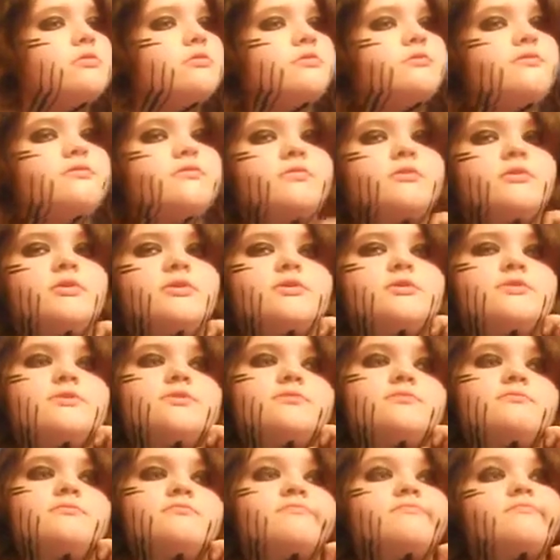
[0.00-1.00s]
for this.
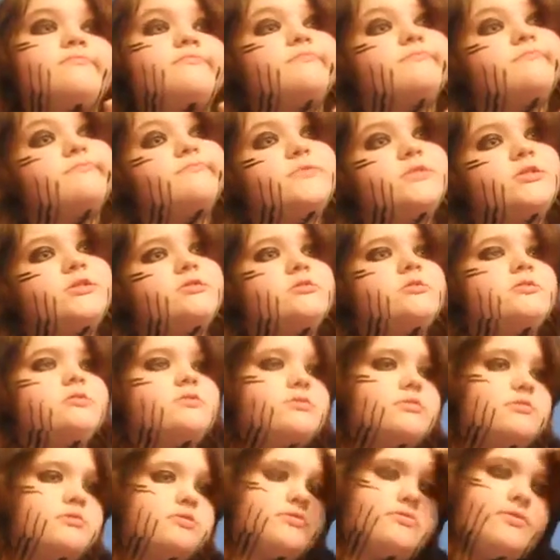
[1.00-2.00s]

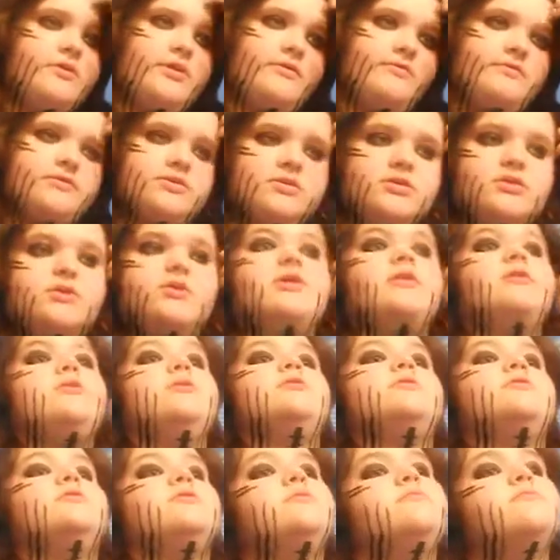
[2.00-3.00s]
So I have a star
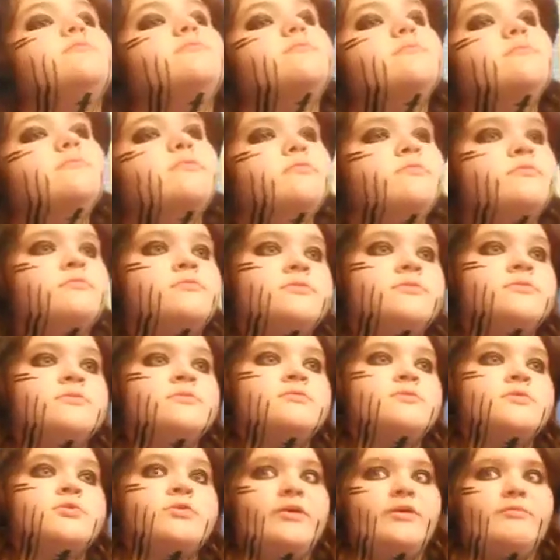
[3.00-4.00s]
necklace,
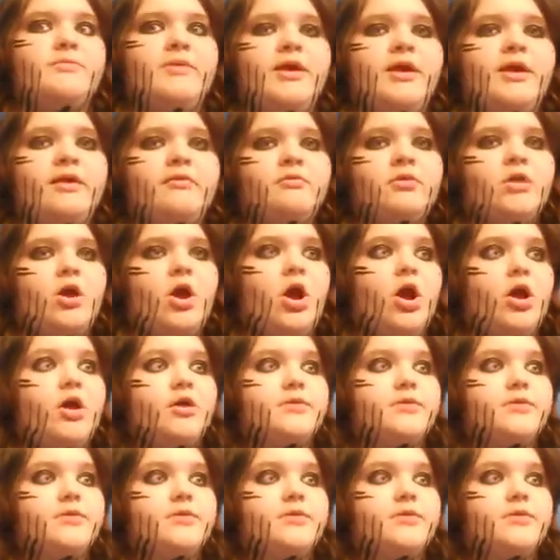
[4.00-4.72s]
so I could be outlaw.